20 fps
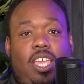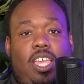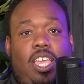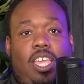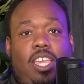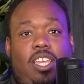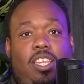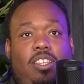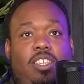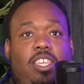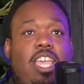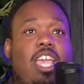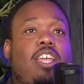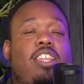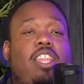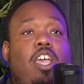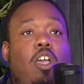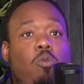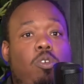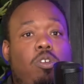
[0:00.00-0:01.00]
And yeah,
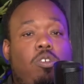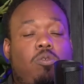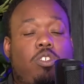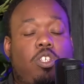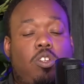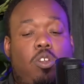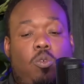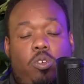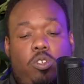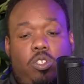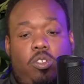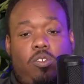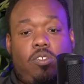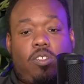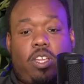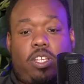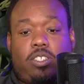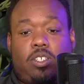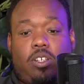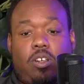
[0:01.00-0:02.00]
now we're
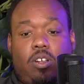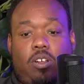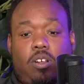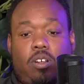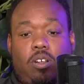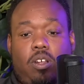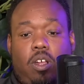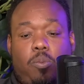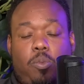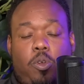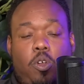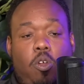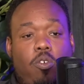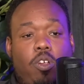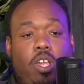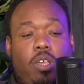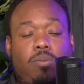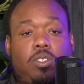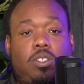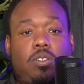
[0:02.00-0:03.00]
utilizing our
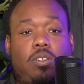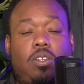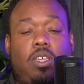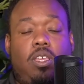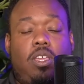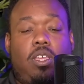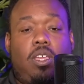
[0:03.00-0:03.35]
programs, and